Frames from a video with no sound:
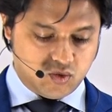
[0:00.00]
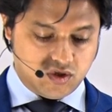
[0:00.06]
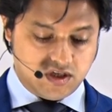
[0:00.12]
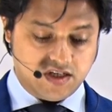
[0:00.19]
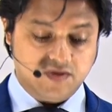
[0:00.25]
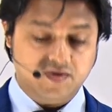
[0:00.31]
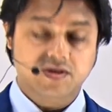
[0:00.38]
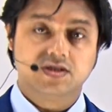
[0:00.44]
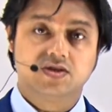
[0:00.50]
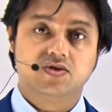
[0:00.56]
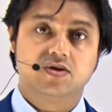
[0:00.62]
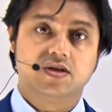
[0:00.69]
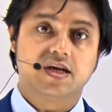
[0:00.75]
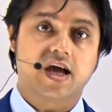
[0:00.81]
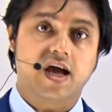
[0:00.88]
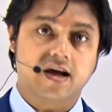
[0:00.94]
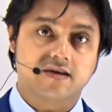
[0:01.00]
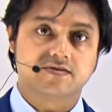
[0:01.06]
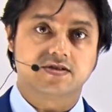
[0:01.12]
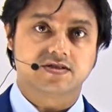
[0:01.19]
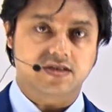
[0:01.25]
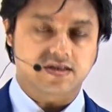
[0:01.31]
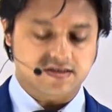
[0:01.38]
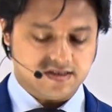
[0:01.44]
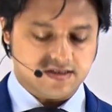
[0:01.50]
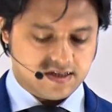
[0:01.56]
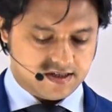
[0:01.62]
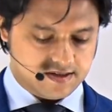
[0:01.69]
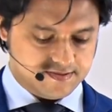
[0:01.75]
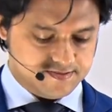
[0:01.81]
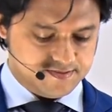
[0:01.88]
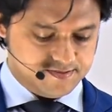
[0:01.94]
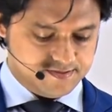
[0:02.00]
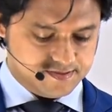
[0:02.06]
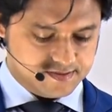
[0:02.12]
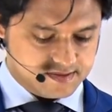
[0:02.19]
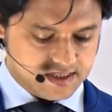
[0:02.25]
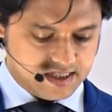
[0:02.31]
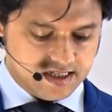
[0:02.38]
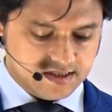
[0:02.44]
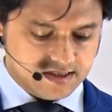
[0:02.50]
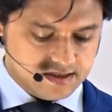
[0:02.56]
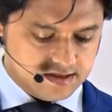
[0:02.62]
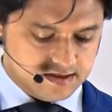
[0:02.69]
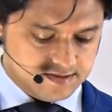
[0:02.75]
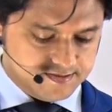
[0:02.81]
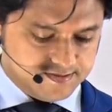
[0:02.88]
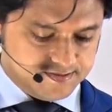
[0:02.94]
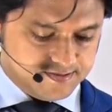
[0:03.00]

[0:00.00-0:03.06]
will eventually have the surgery. Yes,